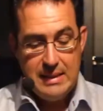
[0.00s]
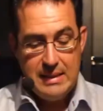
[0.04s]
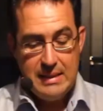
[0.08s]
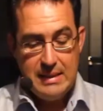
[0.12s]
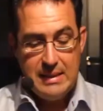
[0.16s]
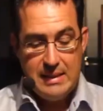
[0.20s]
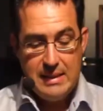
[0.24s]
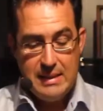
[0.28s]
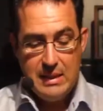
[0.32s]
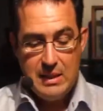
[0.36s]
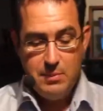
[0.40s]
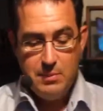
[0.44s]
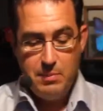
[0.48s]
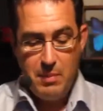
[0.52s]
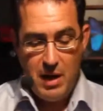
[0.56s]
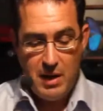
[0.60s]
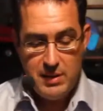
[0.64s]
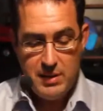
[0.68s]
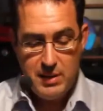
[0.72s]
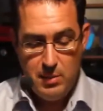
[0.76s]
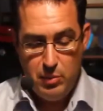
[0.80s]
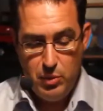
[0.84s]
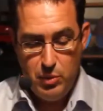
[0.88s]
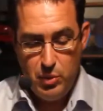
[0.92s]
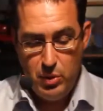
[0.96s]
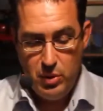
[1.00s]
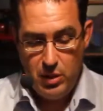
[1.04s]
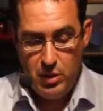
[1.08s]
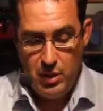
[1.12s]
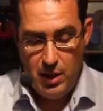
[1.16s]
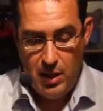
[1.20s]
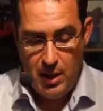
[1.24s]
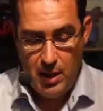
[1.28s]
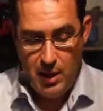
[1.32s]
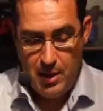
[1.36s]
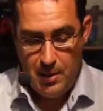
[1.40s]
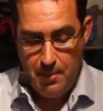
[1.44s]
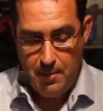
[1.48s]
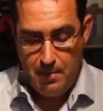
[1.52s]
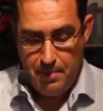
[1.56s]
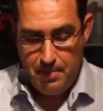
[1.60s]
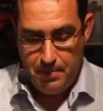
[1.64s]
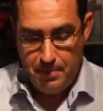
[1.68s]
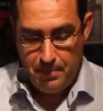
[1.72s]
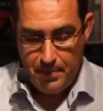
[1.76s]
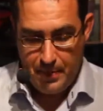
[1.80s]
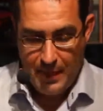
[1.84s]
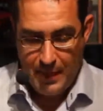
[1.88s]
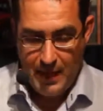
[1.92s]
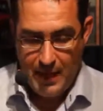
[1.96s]
this is possible.
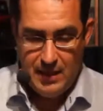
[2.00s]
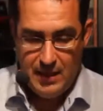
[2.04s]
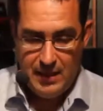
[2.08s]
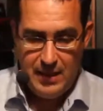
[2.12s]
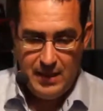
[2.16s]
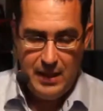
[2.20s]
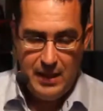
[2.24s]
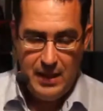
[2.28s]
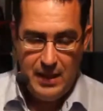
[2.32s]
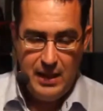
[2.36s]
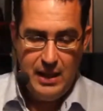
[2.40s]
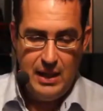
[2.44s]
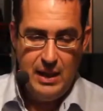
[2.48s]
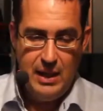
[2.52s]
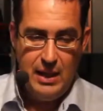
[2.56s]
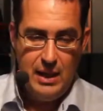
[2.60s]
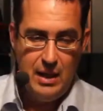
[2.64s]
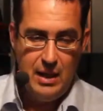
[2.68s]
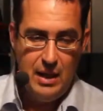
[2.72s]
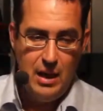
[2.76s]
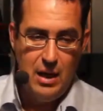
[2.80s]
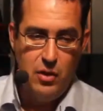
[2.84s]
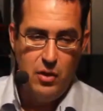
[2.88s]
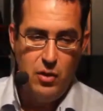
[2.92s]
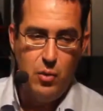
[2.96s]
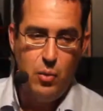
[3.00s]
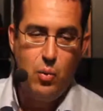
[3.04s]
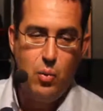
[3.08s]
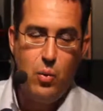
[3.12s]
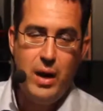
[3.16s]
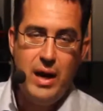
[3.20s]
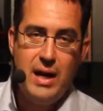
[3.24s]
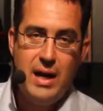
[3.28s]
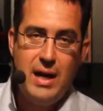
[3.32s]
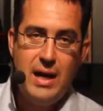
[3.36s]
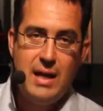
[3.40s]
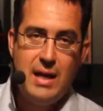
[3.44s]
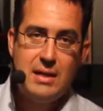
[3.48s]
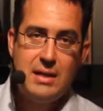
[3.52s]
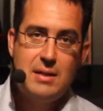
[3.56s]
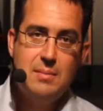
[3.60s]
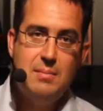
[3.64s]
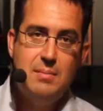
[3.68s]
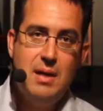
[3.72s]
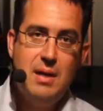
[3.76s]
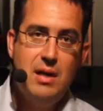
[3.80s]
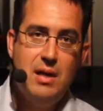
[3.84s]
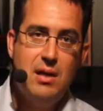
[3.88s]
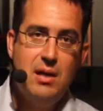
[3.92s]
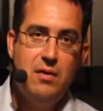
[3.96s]
The way that
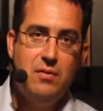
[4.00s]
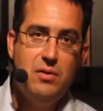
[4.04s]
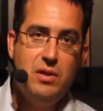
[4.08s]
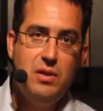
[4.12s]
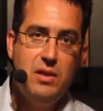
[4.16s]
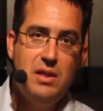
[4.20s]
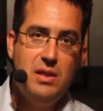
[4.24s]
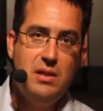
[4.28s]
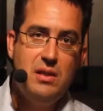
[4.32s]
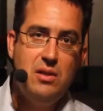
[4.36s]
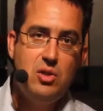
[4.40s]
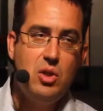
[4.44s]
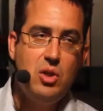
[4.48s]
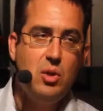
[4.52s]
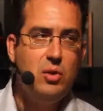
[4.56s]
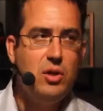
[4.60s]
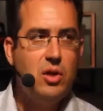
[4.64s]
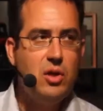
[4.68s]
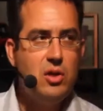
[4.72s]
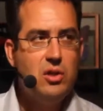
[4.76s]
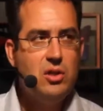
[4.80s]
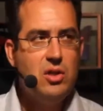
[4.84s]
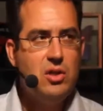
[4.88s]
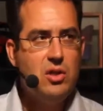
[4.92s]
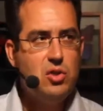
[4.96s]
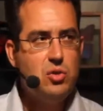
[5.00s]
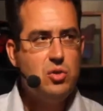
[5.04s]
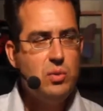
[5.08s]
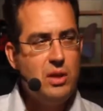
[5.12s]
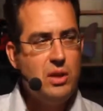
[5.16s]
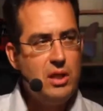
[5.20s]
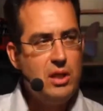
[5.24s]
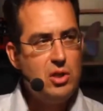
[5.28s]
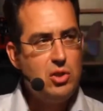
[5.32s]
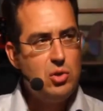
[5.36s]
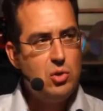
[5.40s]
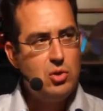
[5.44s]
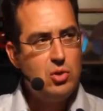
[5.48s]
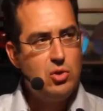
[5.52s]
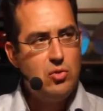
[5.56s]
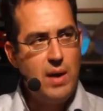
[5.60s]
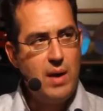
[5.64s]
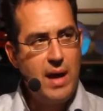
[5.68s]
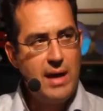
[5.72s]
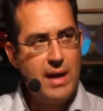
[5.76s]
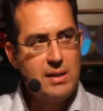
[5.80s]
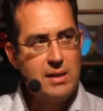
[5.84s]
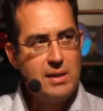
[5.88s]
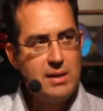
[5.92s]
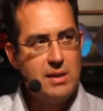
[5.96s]
many of the, so there's really two
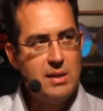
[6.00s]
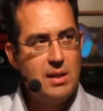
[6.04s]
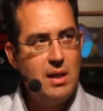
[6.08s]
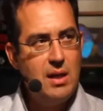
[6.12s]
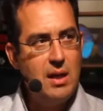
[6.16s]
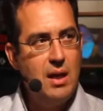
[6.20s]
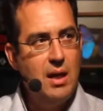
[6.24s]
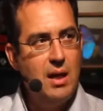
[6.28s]
tracks.